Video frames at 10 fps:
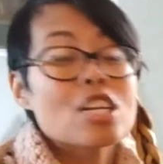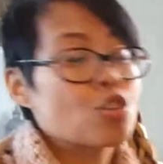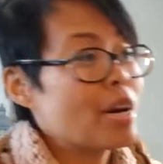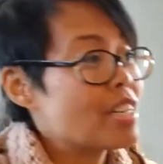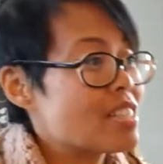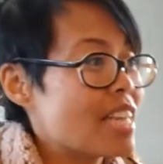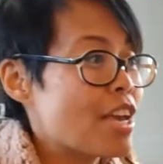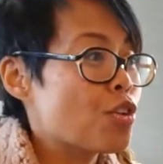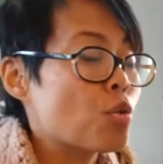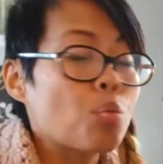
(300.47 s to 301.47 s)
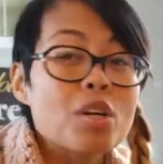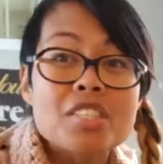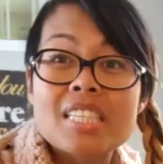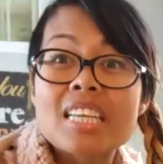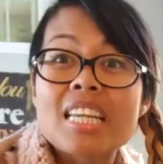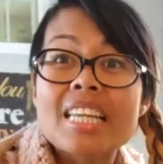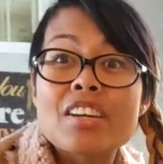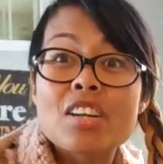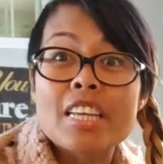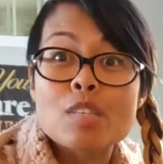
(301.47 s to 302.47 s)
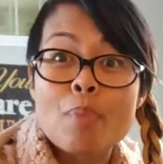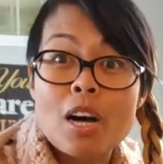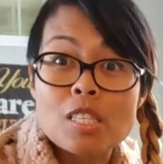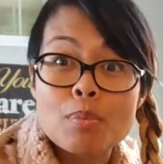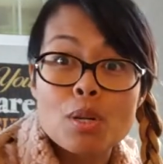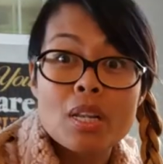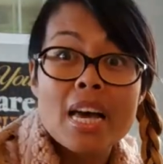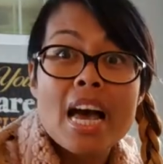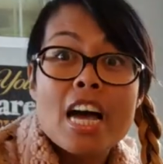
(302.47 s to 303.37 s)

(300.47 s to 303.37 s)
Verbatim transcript: Try to say your words as clearly as possible.